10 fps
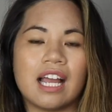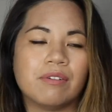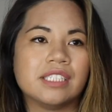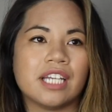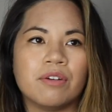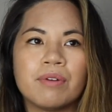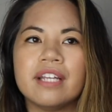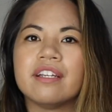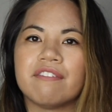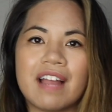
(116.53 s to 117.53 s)
I would say,
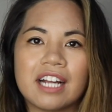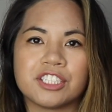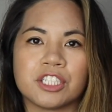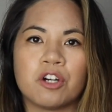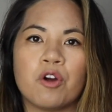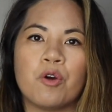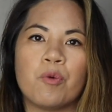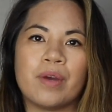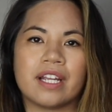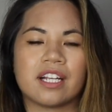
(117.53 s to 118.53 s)
ranking factor
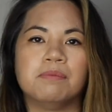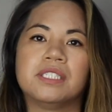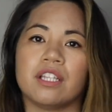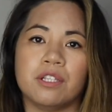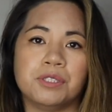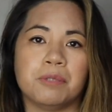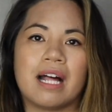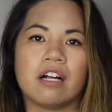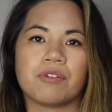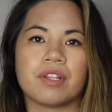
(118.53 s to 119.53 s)
when it comes to the YouTube
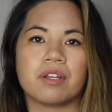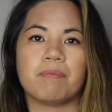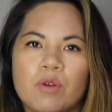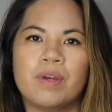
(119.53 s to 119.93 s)
algorithm.